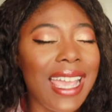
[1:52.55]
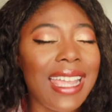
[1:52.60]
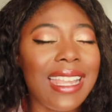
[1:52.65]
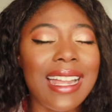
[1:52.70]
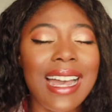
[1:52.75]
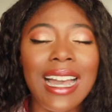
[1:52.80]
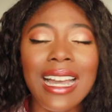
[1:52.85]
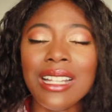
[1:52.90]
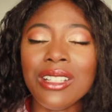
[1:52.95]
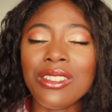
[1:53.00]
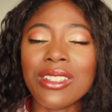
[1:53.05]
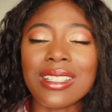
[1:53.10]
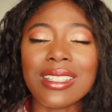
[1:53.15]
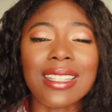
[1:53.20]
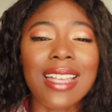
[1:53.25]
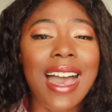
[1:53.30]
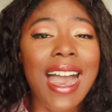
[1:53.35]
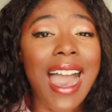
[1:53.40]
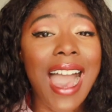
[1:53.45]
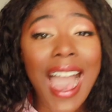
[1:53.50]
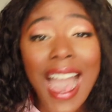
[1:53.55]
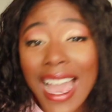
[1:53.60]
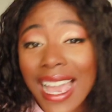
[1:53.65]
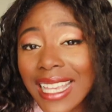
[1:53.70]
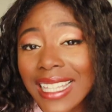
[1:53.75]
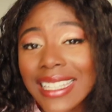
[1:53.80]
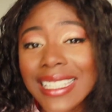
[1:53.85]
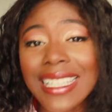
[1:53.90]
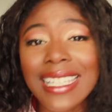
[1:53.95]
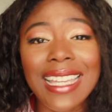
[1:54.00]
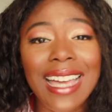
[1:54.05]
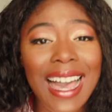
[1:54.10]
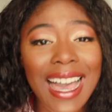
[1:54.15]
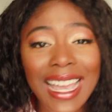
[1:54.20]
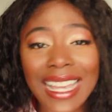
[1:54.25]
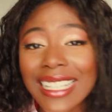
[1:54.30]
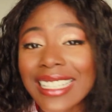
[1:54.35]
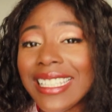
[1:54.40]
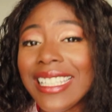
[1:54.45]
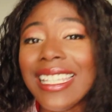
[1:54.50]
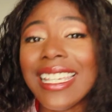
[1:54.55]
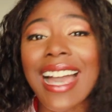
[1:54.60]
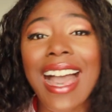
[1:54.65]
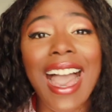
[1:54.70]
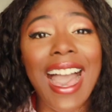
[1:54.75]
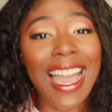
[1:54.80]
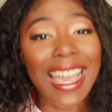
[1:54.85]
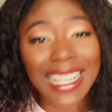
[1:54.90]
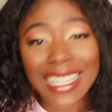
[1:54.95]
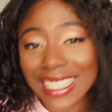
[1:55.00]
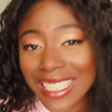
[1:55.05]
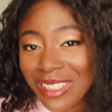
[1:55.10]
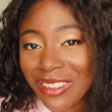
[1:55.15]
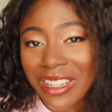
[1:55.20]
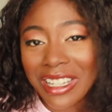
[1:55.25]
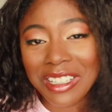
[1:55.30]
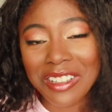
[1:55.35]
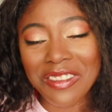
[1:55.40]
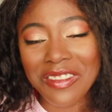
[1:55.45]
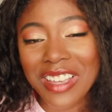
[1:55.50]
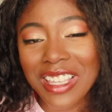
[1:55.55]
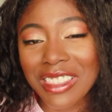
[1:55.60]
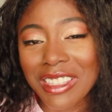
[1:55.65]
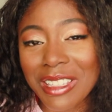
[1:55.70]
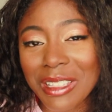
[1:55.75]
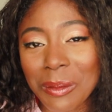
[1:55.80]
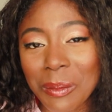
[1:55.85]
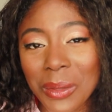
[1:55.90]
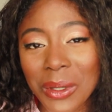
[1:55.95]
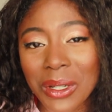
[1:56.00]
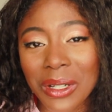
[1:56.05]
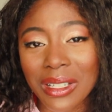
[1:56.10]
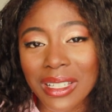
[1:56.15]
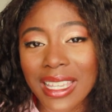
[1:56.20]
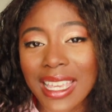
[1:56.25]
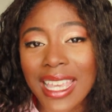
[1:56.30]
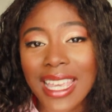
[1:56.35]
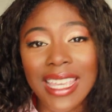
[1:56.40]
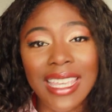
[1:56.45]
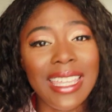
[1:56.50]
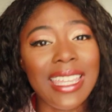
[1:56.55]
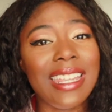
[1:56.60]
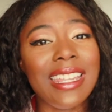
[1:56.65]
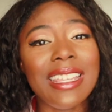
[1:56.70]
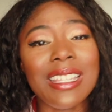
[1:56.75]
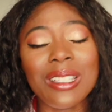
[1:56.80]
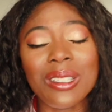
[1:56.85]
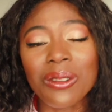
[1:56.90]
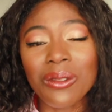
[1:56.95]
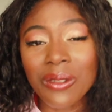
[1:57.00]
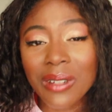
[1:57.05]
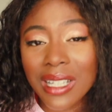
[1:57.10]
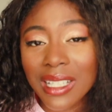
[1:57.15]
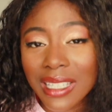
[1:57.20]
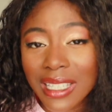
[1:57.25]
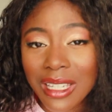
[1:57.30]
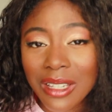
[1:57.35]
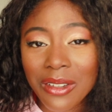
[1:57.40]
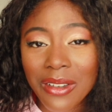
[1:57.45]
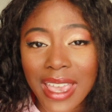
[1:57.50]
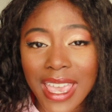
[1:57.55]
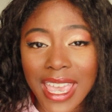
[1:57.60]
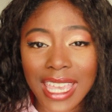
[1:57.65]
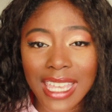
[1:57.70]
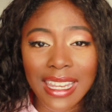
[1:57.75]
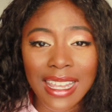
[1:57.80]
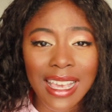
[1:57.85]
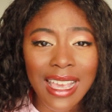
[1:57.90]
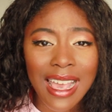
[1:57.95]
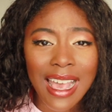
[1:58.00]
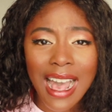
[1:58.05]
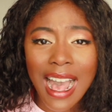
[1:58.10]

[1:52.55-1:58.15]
and I just highly highly highly recommend this book. It is really great.